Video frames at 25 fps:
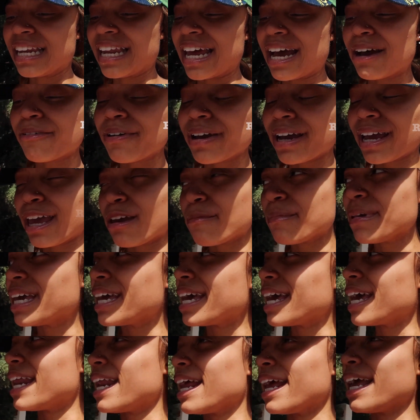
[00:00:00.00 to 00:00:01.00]
That one gave
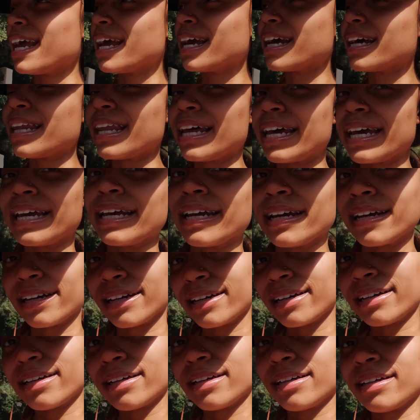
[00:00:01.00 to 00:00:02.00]
me a headache. Like
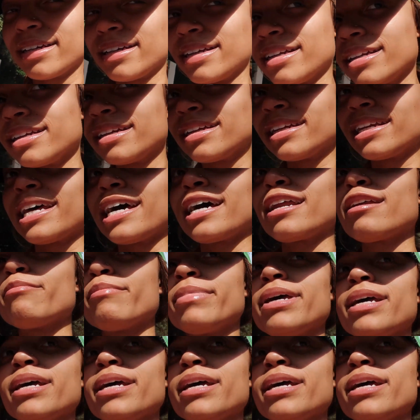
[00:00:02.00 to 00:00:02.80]
not a